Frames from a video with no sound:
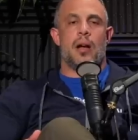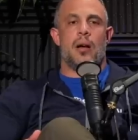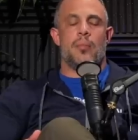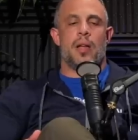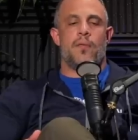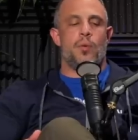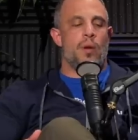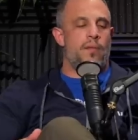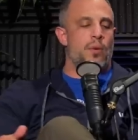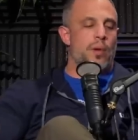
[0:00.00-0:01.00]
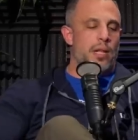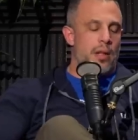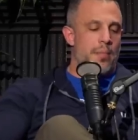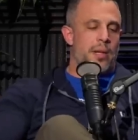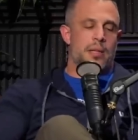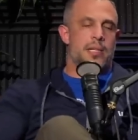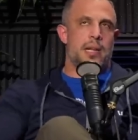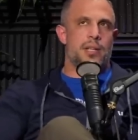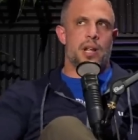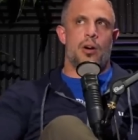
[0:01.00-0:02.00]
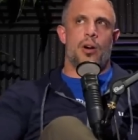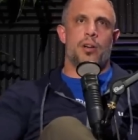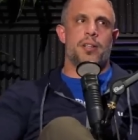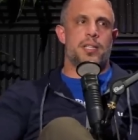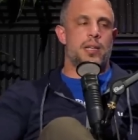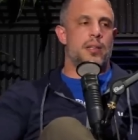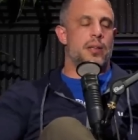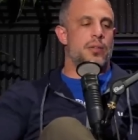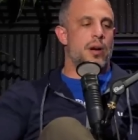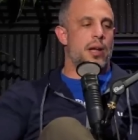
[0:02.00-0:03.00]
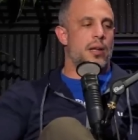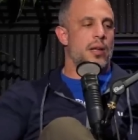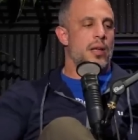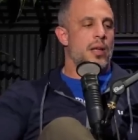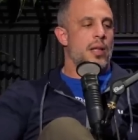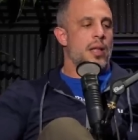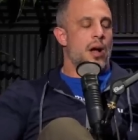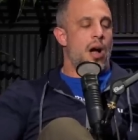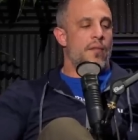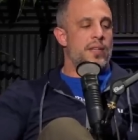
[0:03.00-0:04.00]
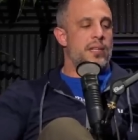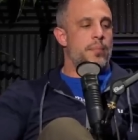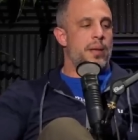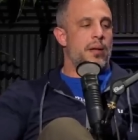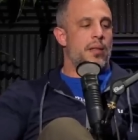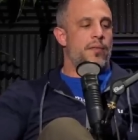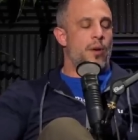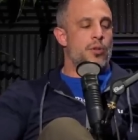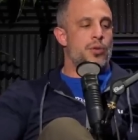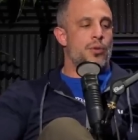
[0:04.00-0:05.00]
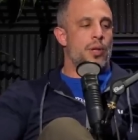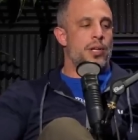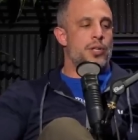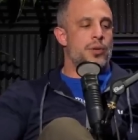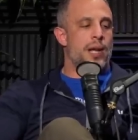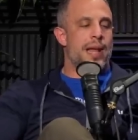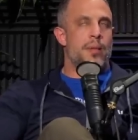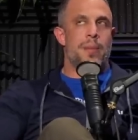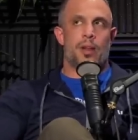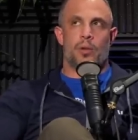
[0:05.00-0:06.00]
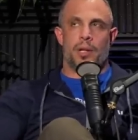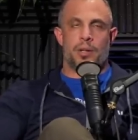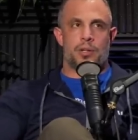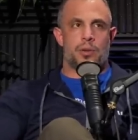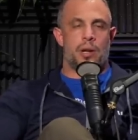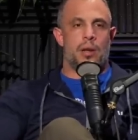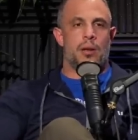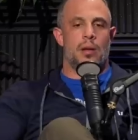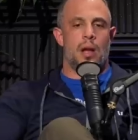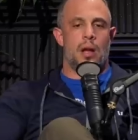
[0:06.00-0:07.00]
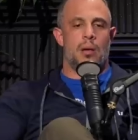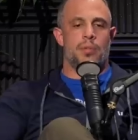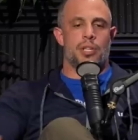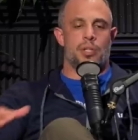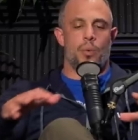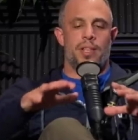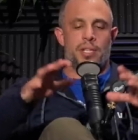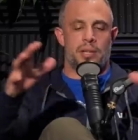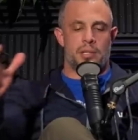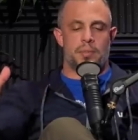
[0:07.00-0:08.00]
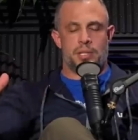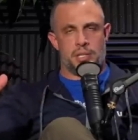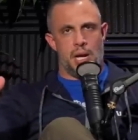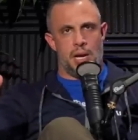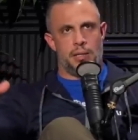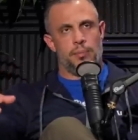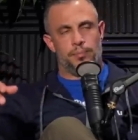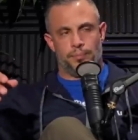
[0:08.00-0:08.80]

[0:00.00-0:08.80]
um, if you if you really, I mean, it's and it's not hard to see this, right? Obviously, the pharmaceutical industry and the medical industry, um, just the way the system is designed,